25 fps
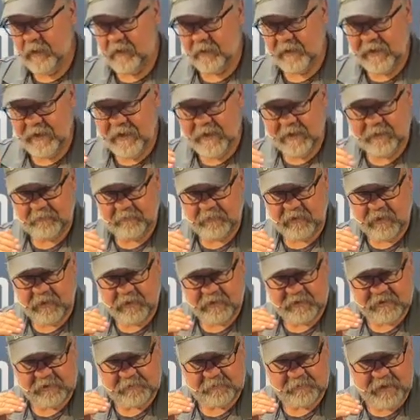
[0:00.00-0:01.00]
Okay, I
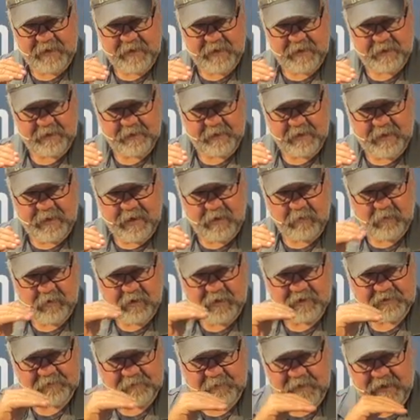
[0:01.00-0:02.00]
want to spend
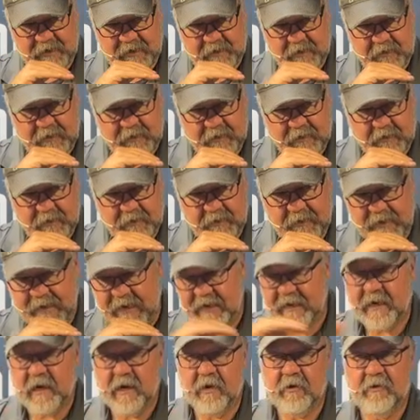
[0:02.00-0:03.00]

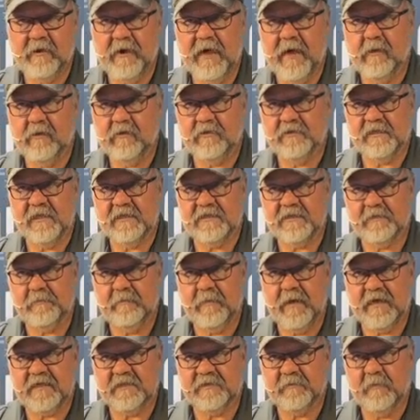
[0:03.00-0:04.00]
$800. That's
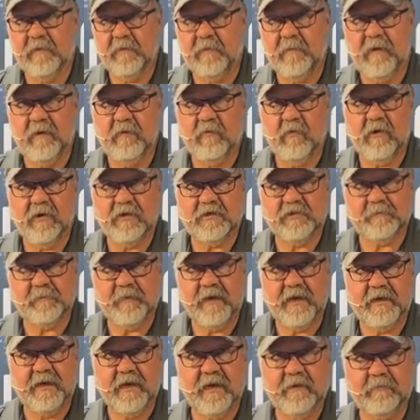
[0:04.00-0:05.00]
the maximum I want to
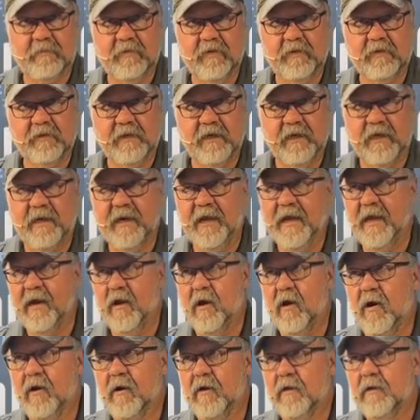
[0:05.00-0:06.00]
spend on building an
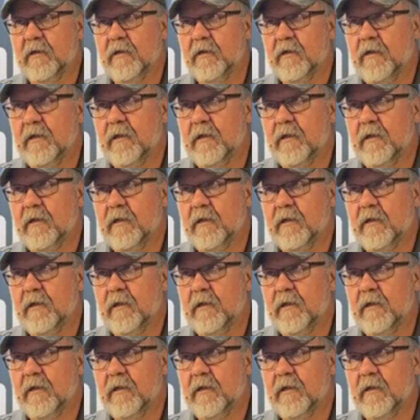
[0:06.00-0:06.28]
AR.